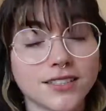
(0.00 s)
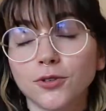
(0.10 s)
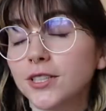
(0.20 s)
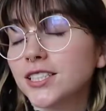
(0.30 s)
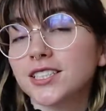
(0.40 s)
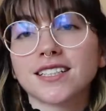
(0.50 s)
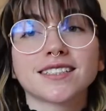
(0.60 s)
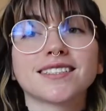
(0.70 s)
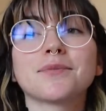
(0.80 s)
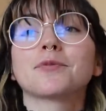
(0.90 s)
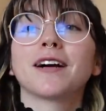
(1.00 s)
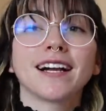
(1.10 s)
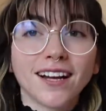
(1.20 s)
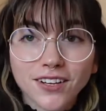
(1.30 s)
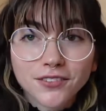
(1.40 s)
toy is just gonna slip
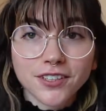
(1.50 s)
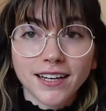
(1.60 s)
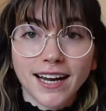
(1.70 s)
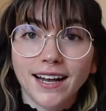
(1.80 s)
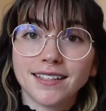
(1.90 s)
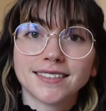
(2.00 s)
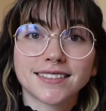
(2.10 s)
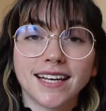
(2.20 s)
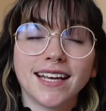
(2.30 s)
right out of your hands.